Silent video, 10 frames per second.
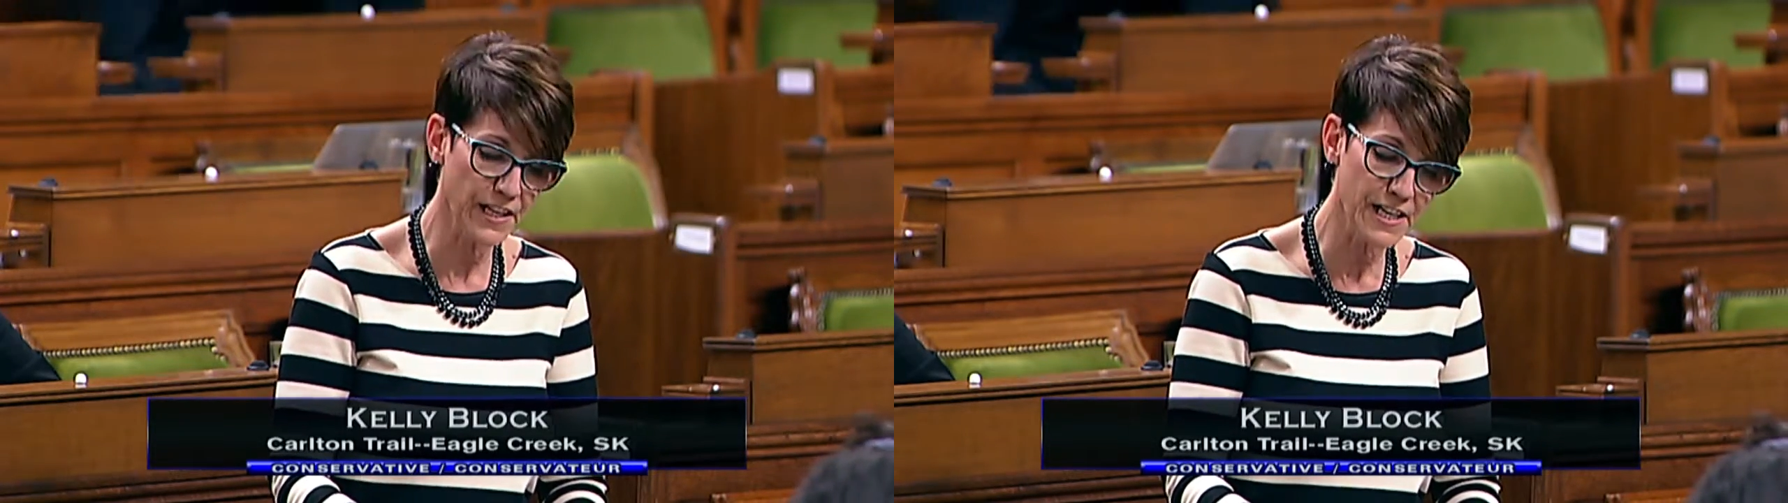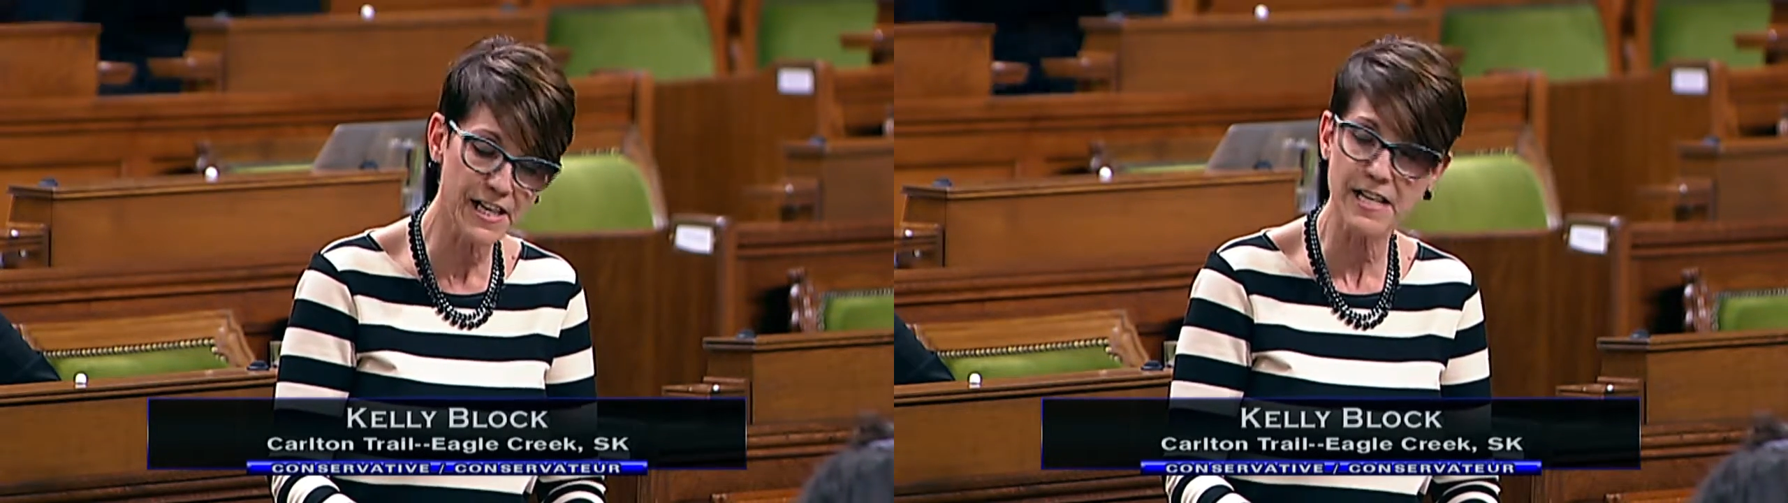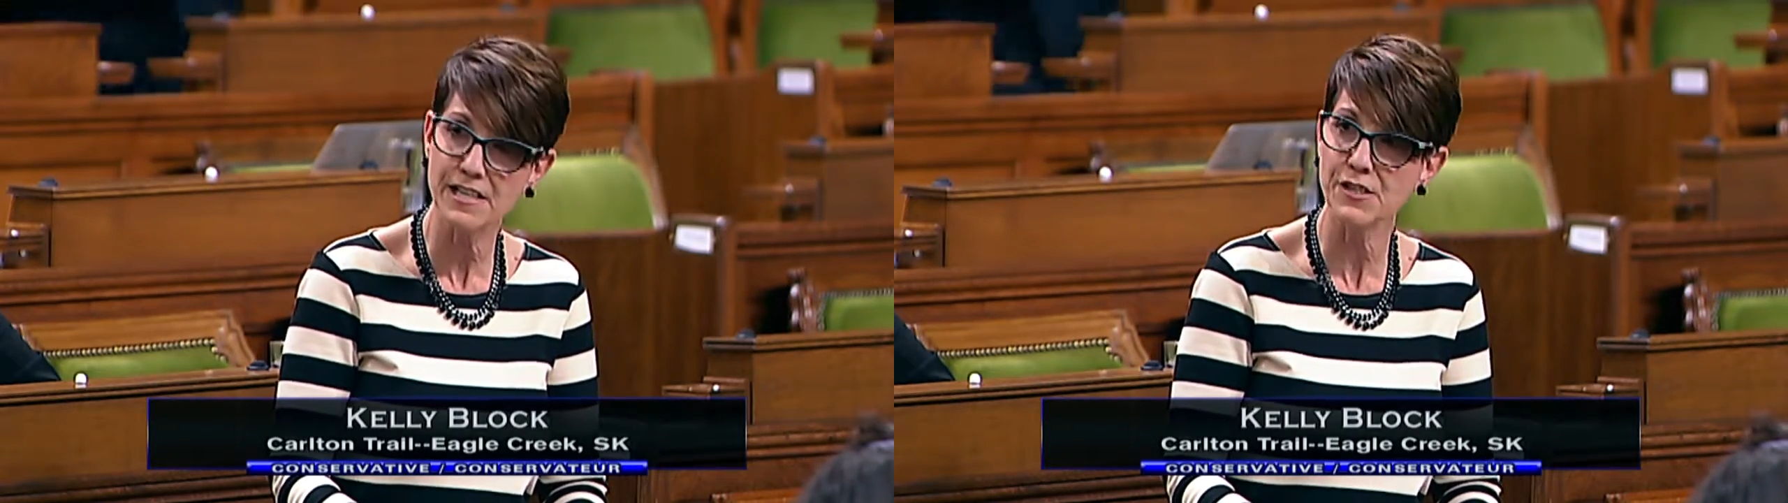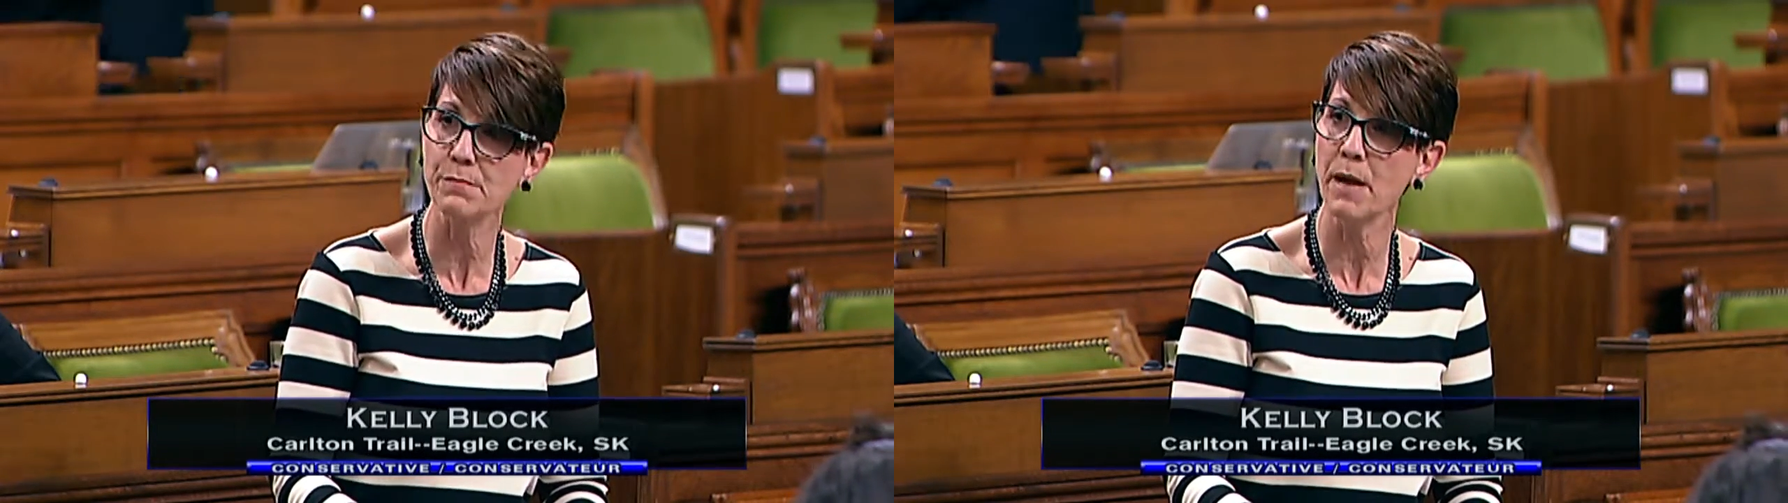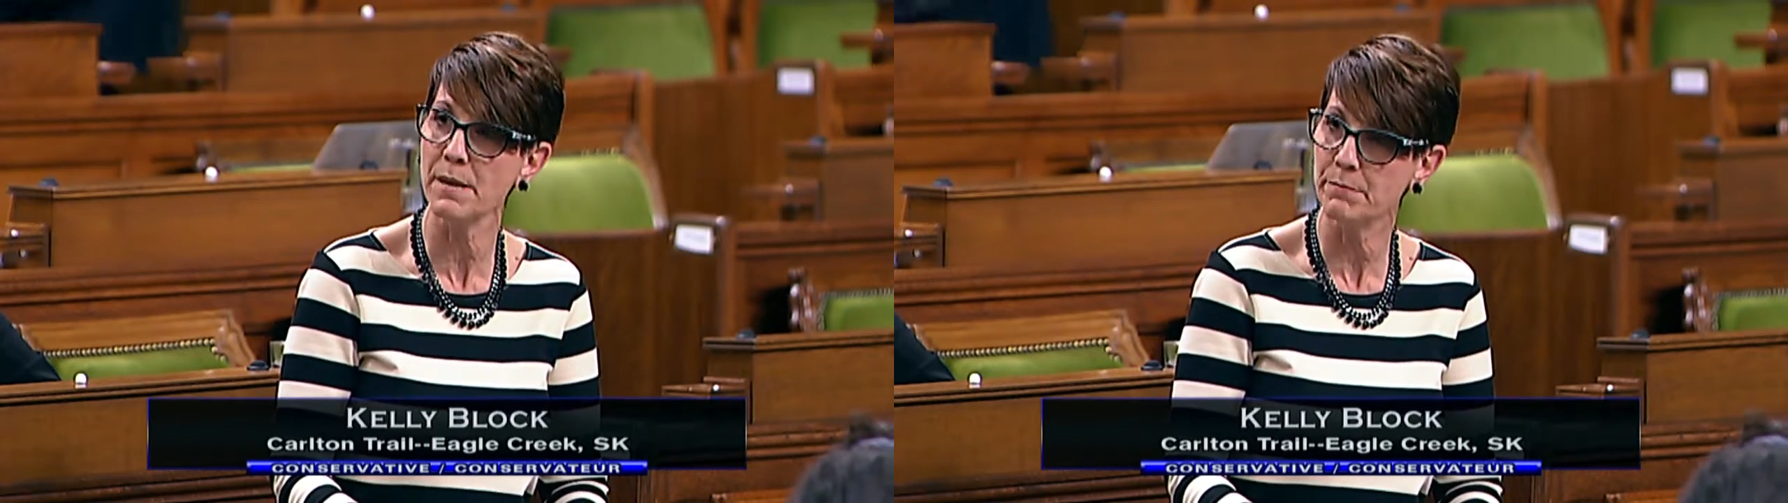that he
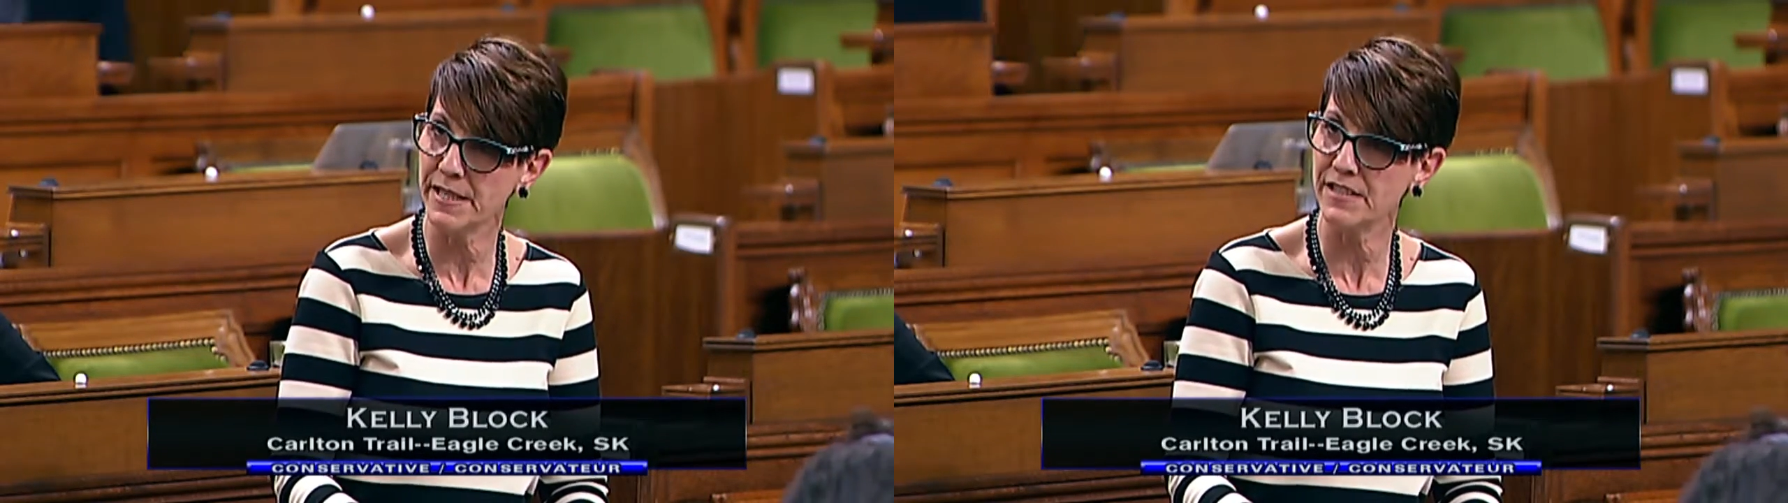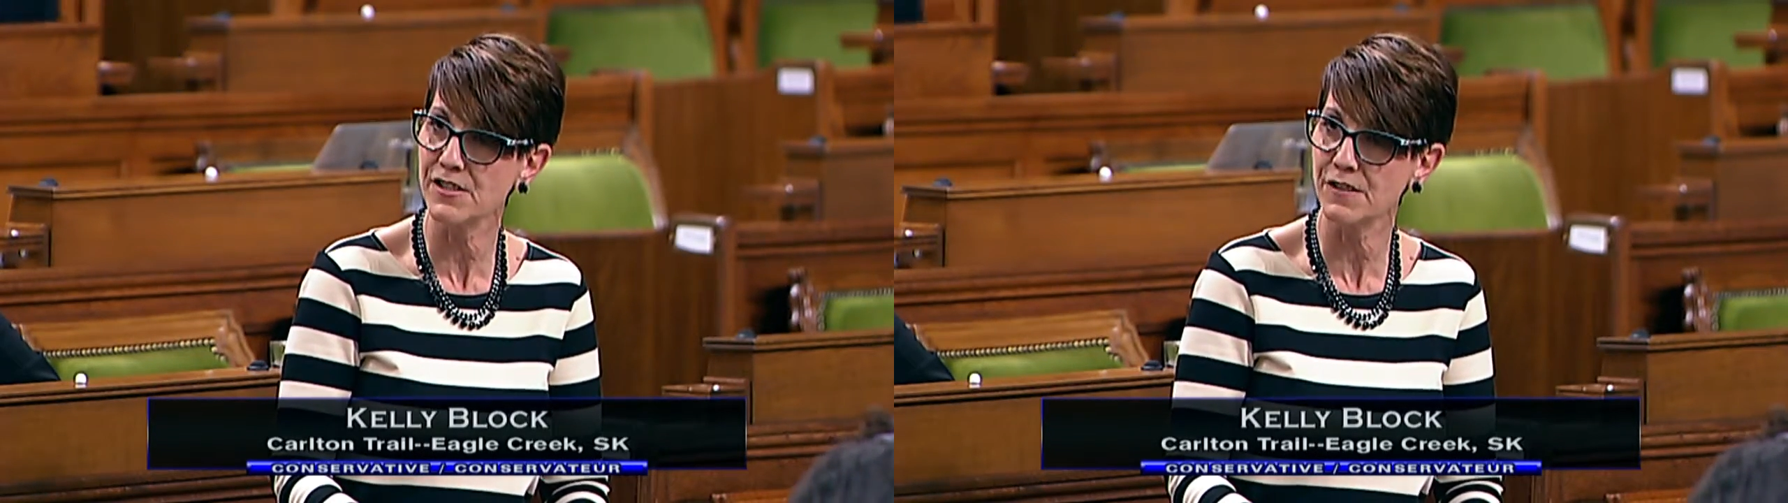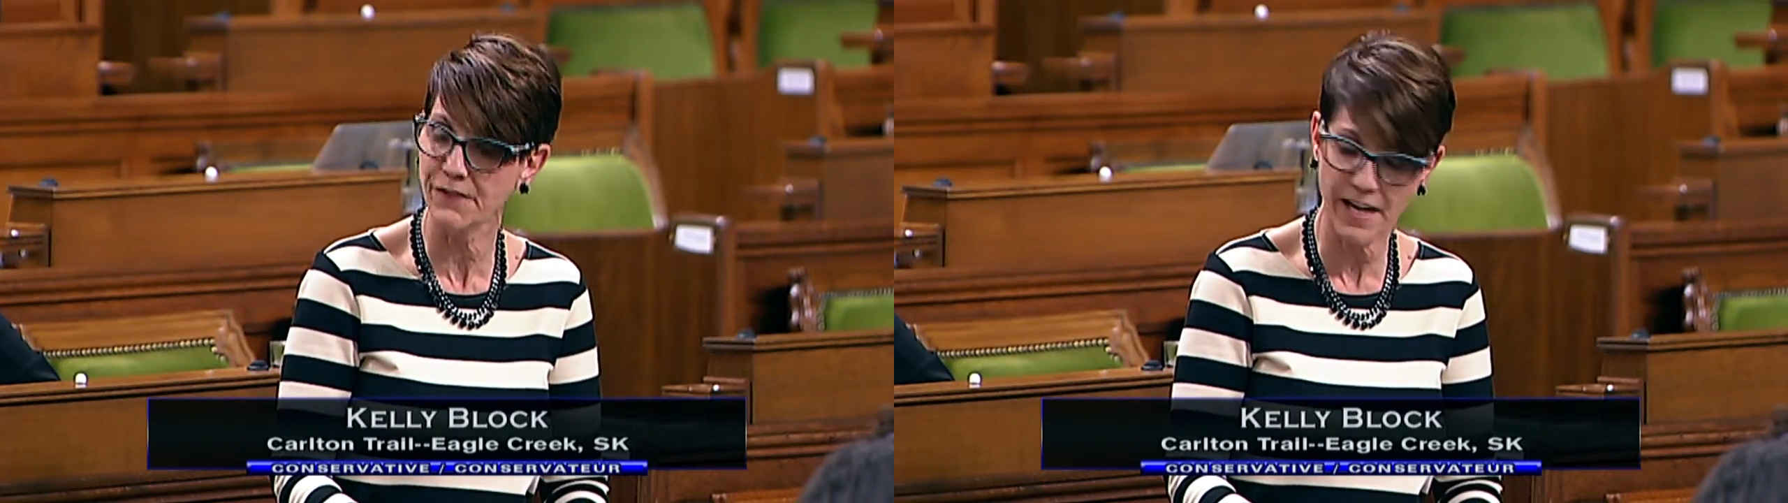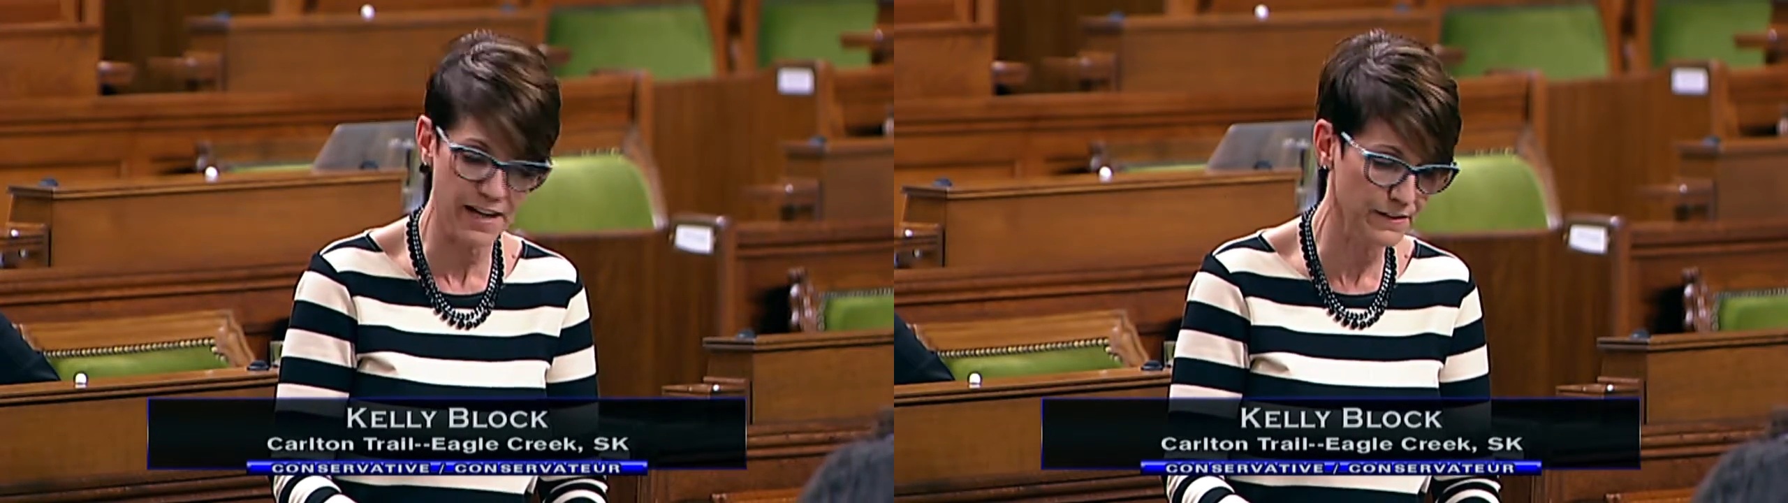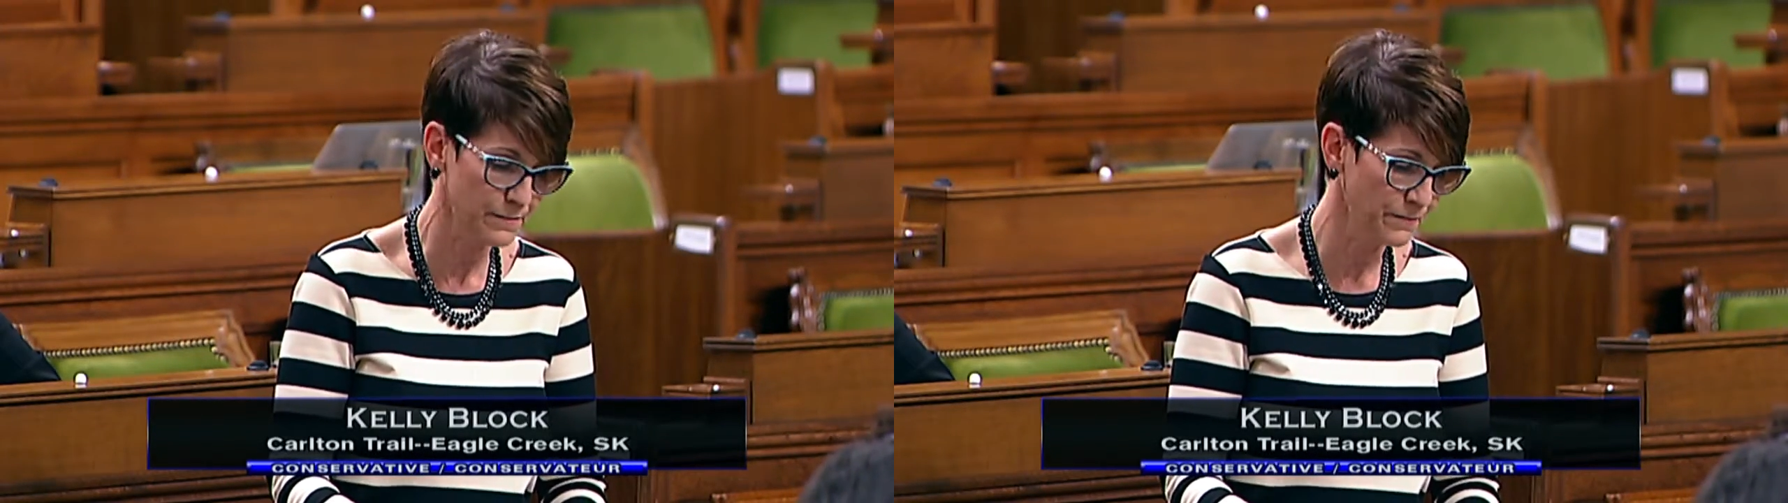is my biggest
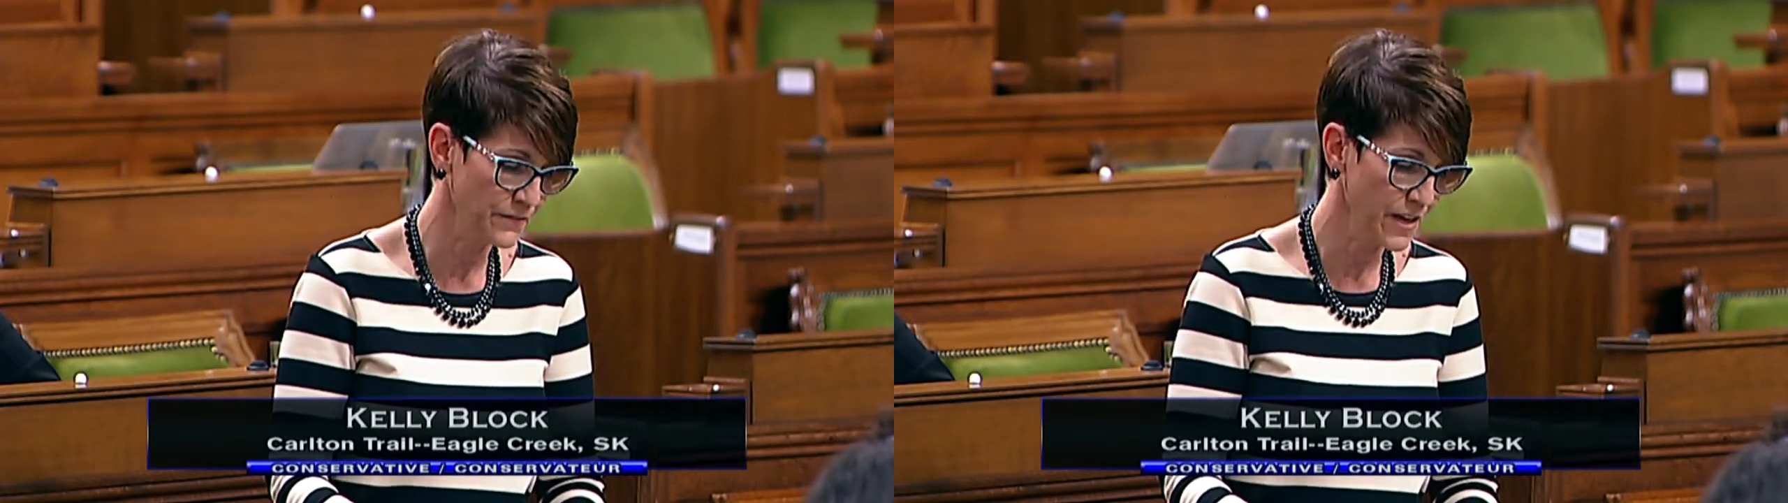fan.